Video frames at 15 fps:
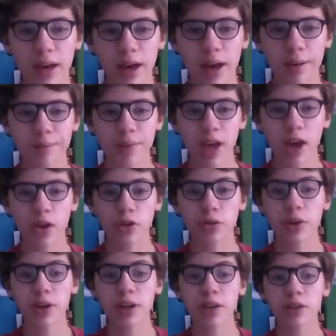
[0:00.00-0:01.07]
Are
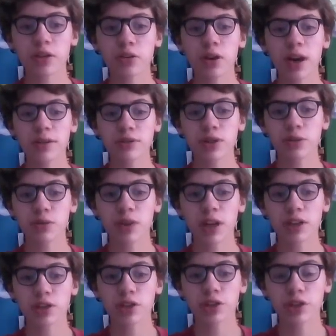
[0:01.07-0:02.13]
there any other crafts that you would
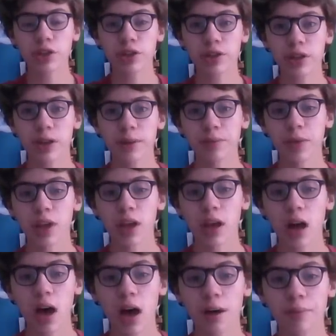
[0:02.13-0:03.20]
like to learn
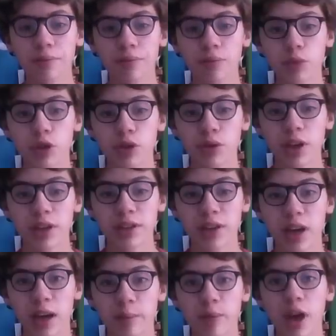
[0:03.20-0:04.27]
when you get
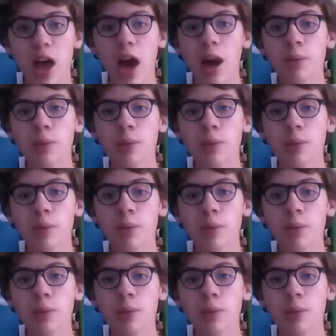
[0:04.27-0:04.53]
time?